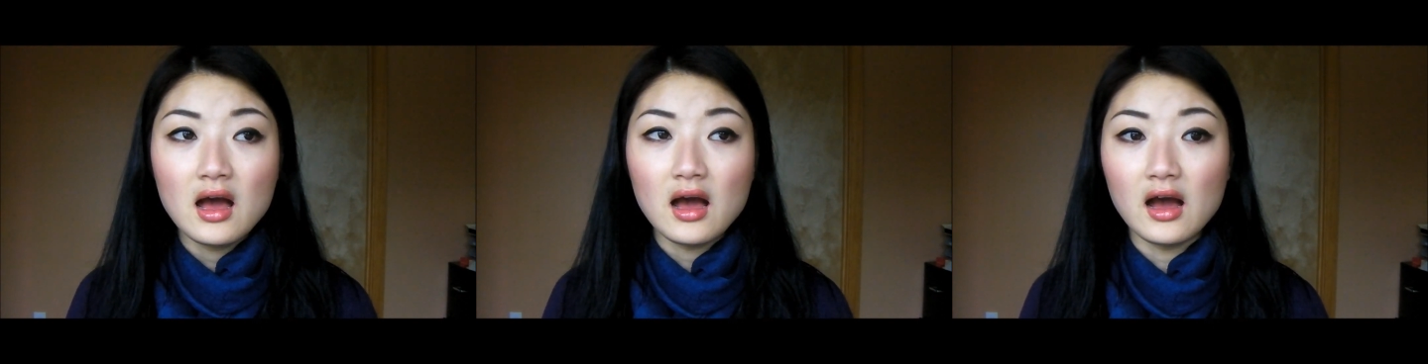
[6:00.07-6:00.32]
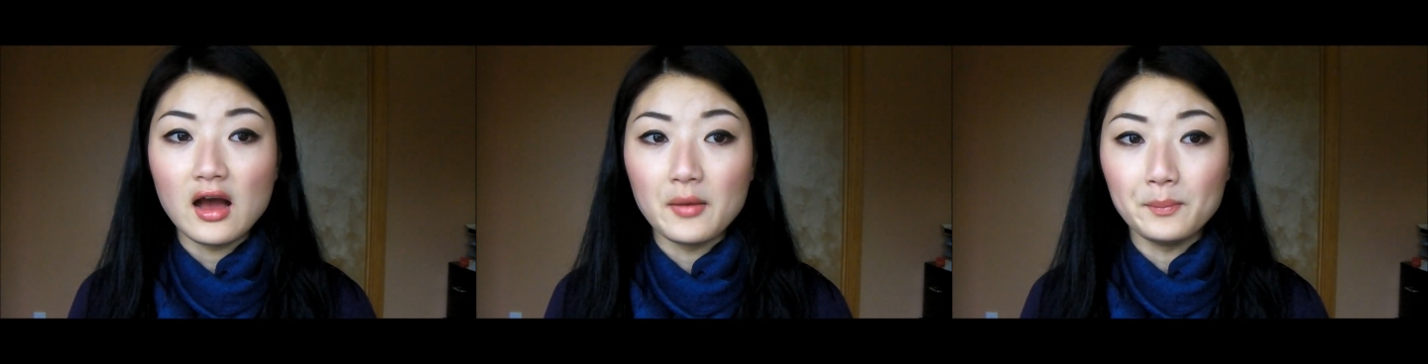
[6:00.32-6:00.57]

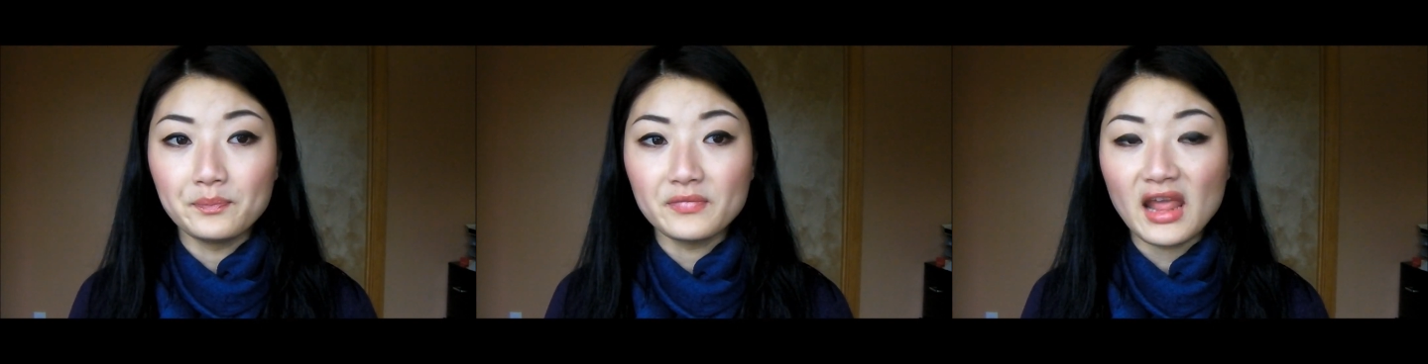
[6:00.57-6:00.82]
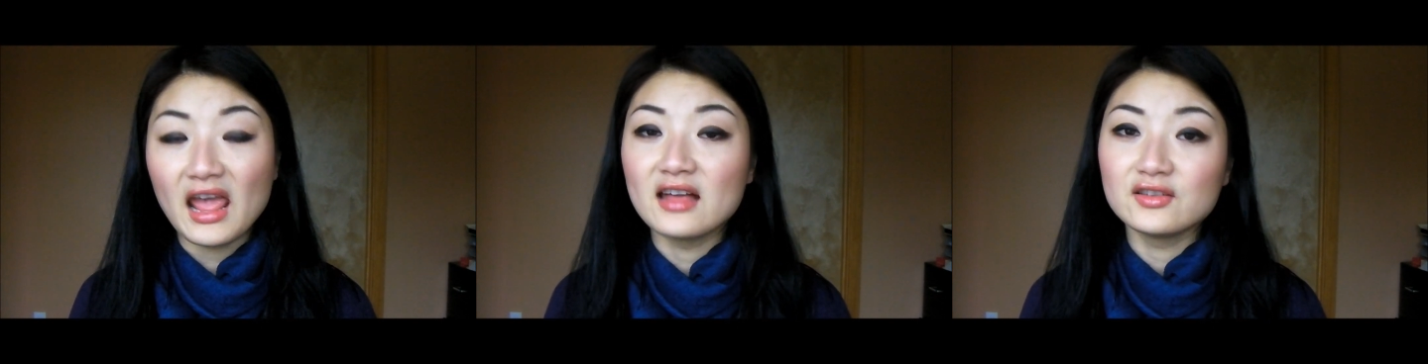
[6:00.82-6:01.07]

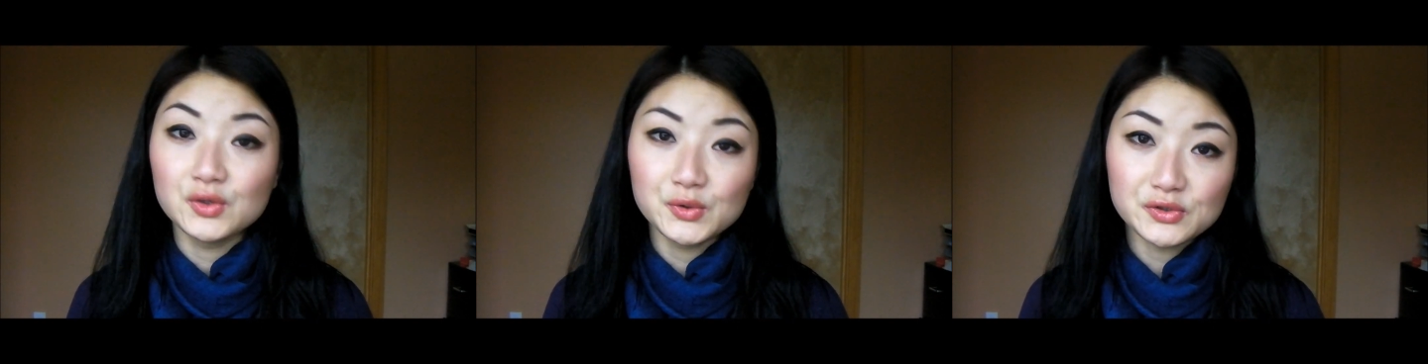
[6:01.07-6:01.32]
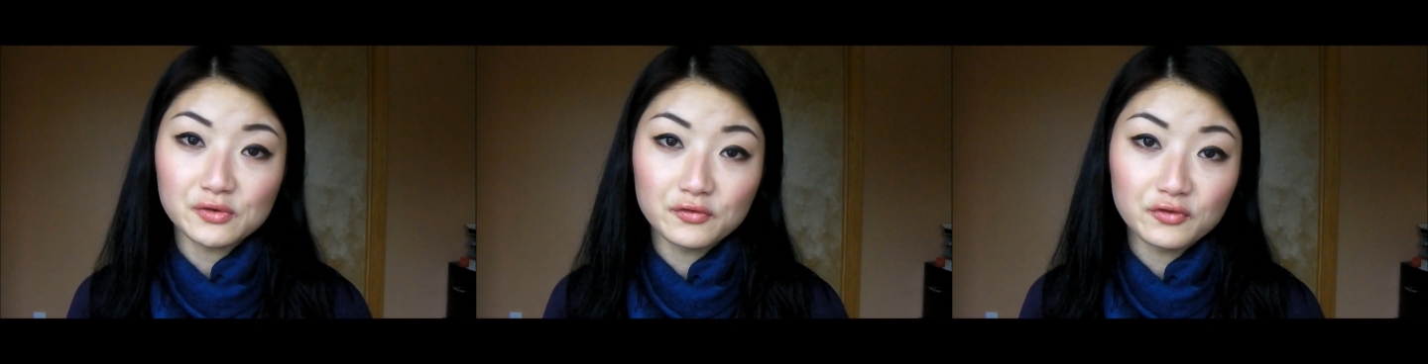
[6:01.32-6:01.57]
and
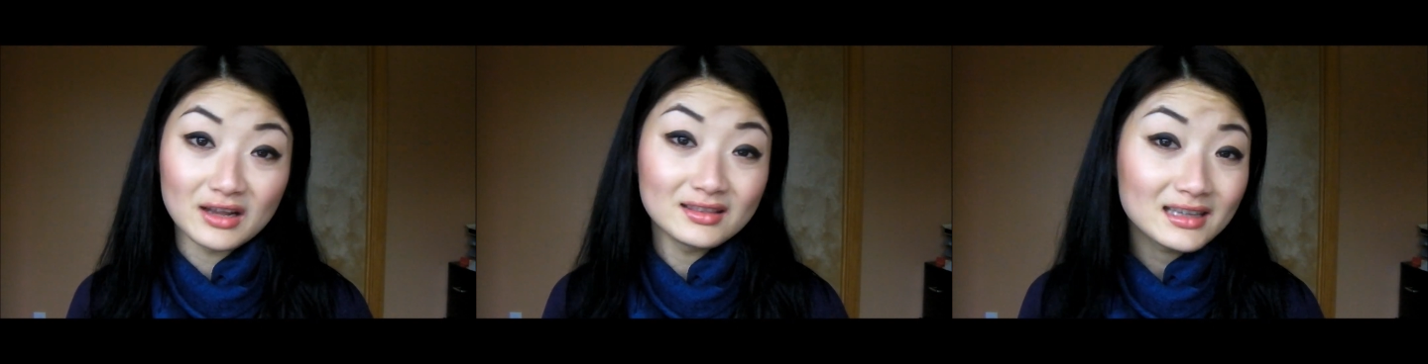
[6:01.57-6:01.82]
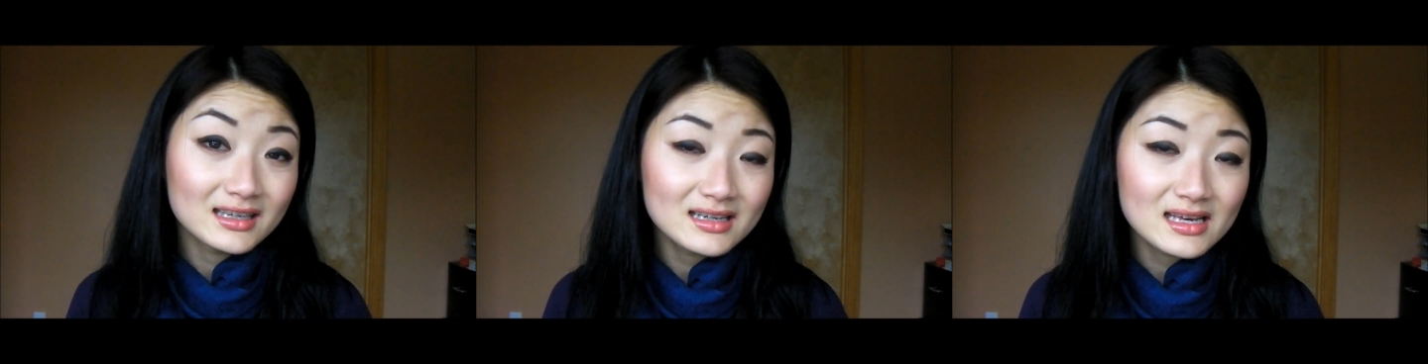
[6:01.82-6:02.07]
user
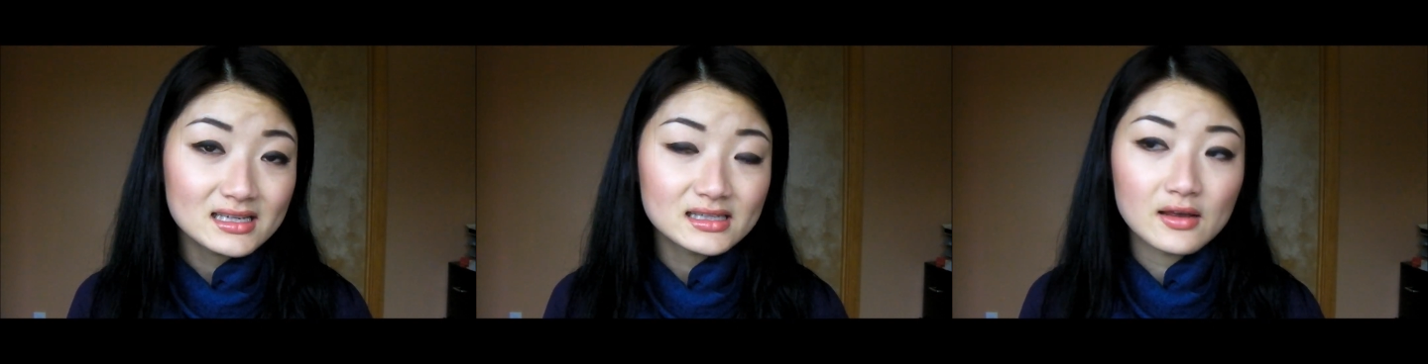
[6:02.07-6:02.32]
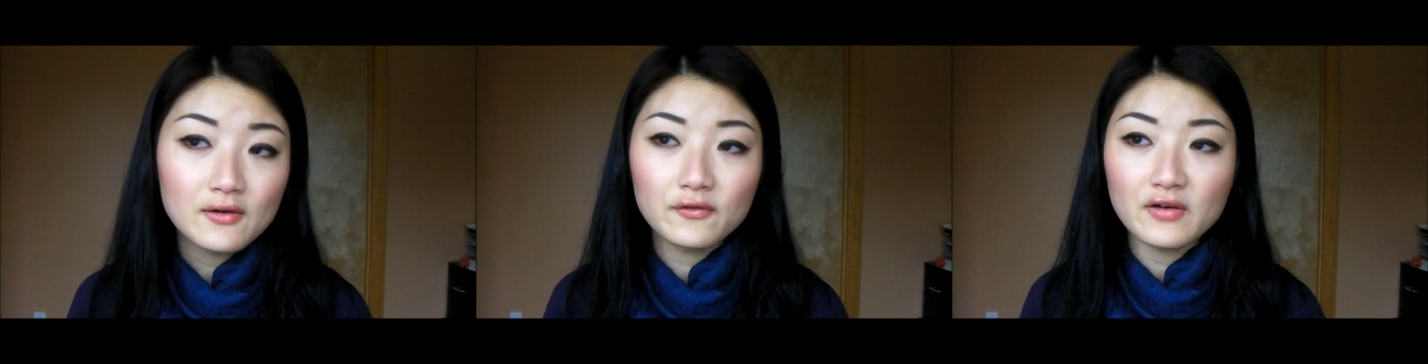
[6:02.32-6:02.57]

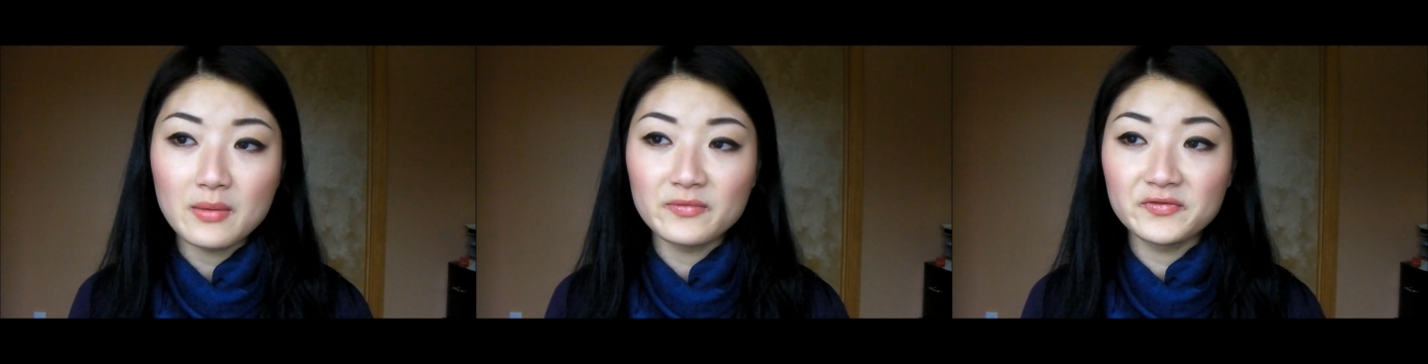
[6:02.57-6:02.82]
friendliness from